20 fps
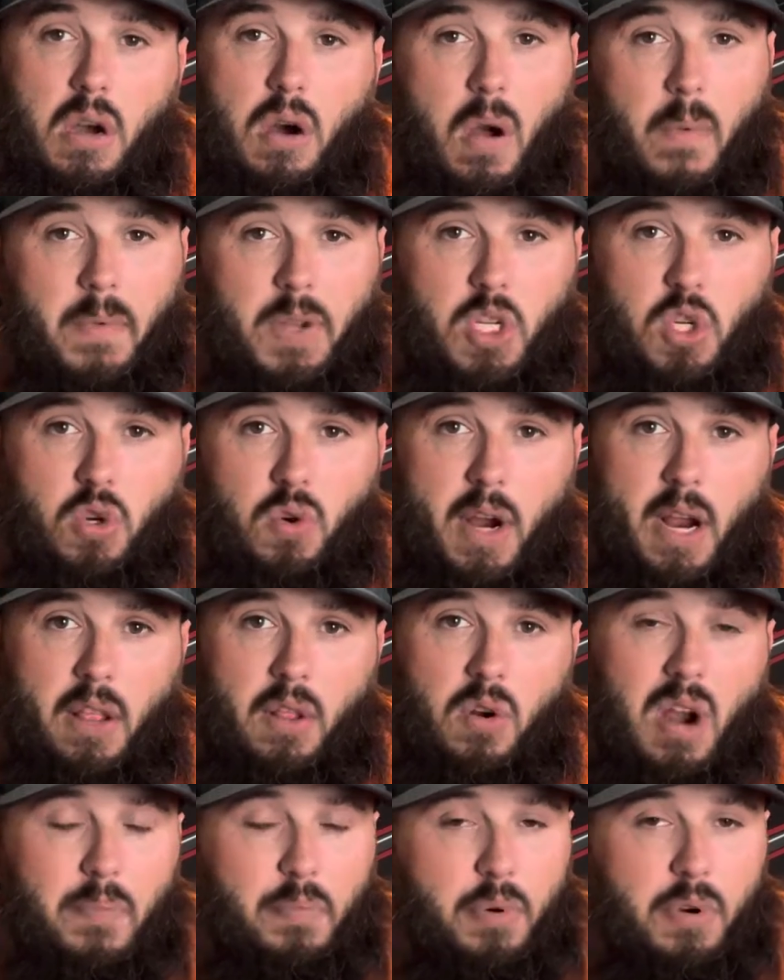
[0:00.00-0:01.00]
On the
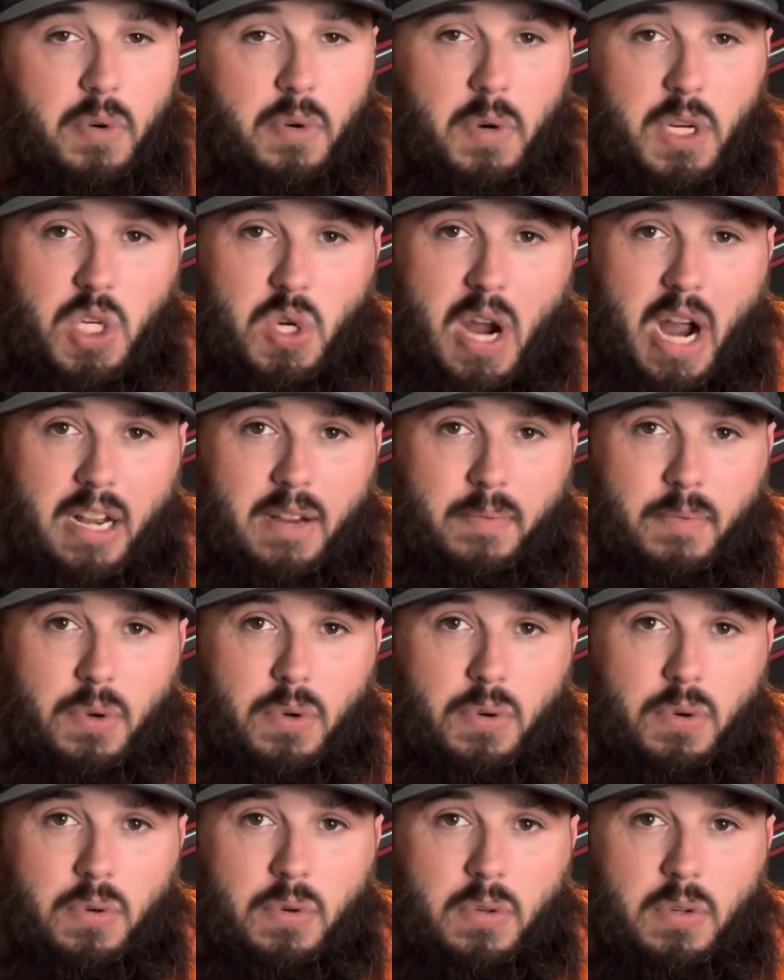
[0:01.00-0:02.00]
trailer, I put
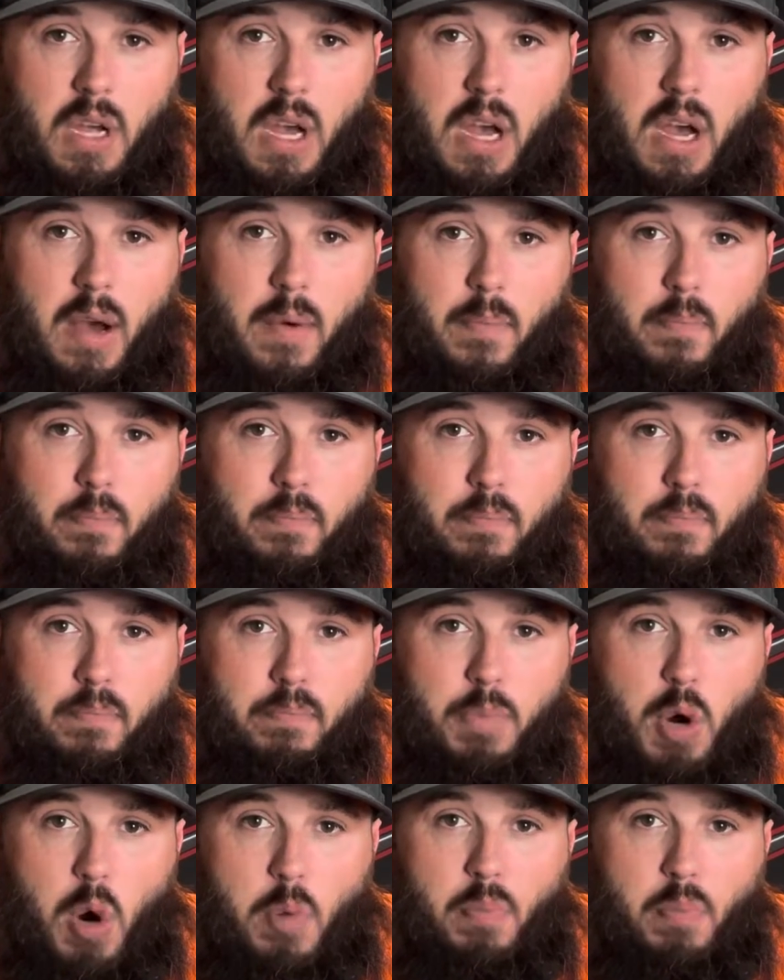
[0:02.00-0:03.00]
retractable
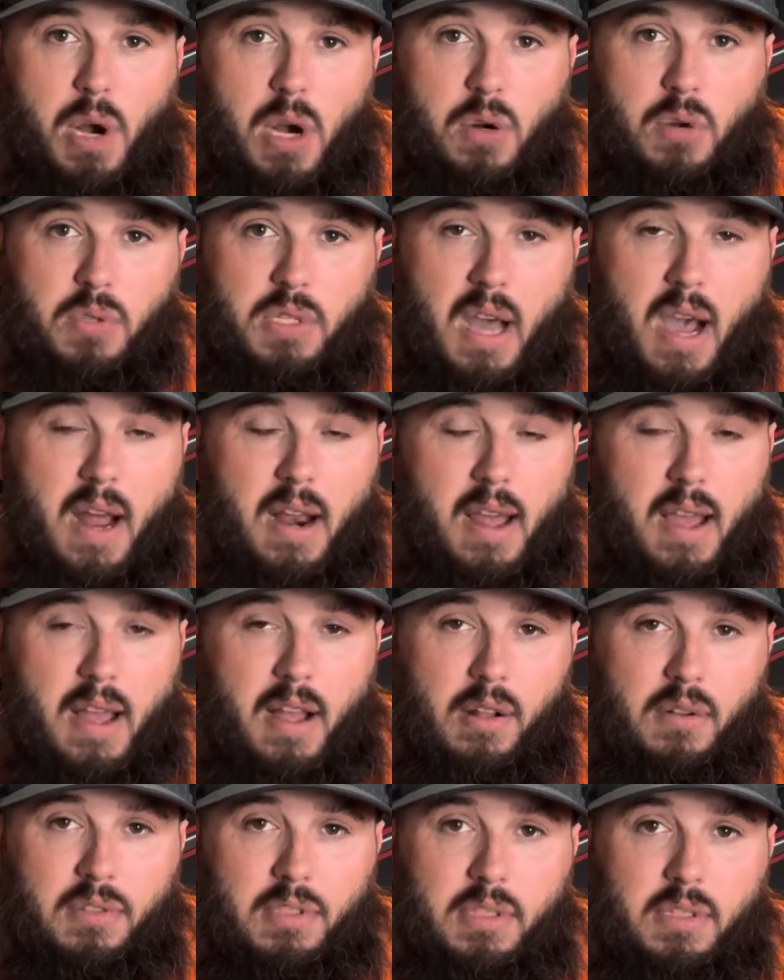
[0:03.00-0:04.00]
boat buckle tie
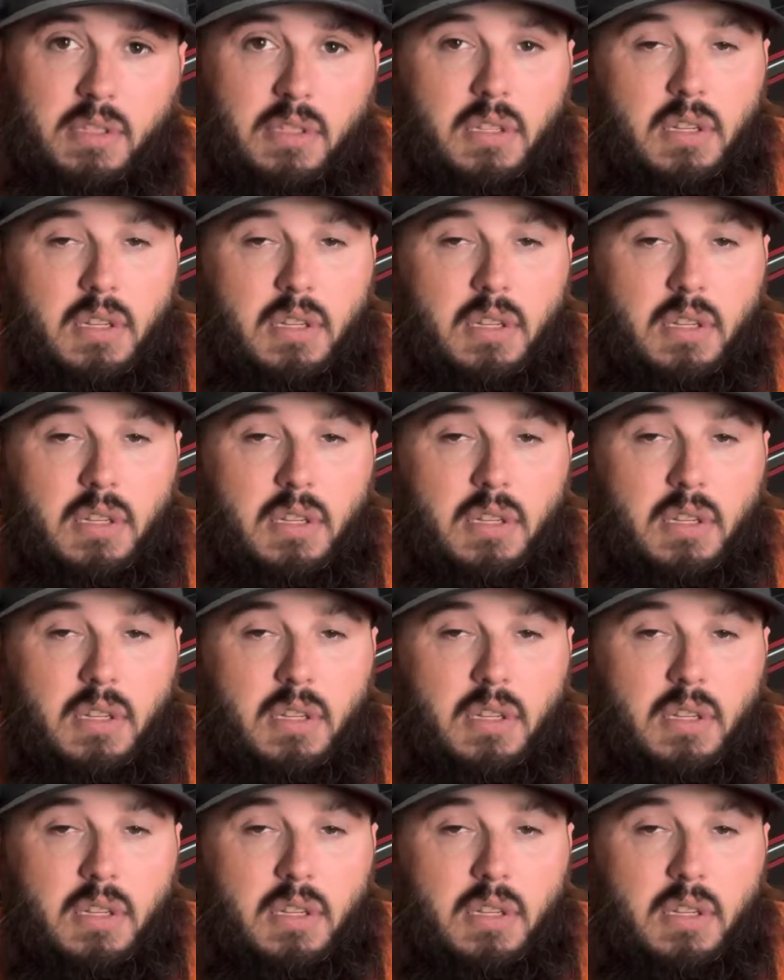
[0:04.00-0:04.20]
downs.